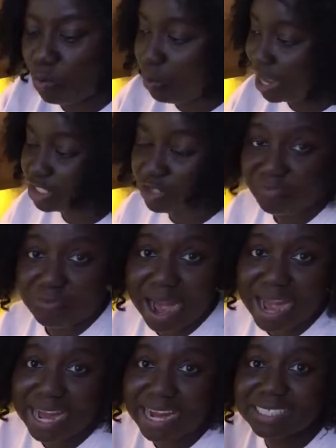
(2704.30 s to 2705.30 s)
once you
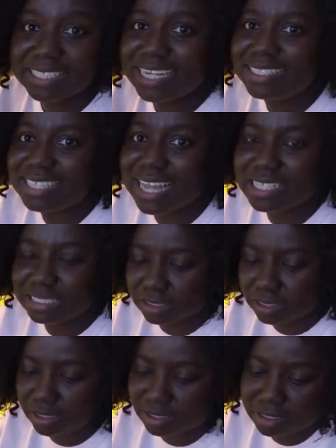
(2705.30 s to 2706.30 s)
fry it,
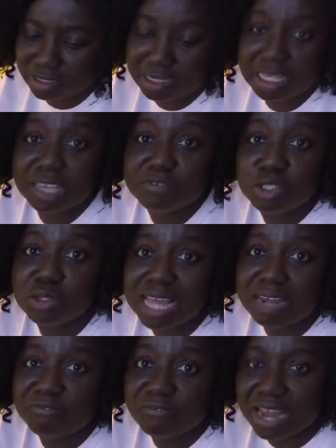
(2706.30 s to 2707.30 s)
it gives you
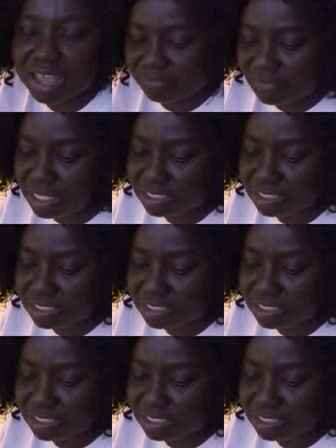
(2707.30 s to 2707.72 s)
that fluffy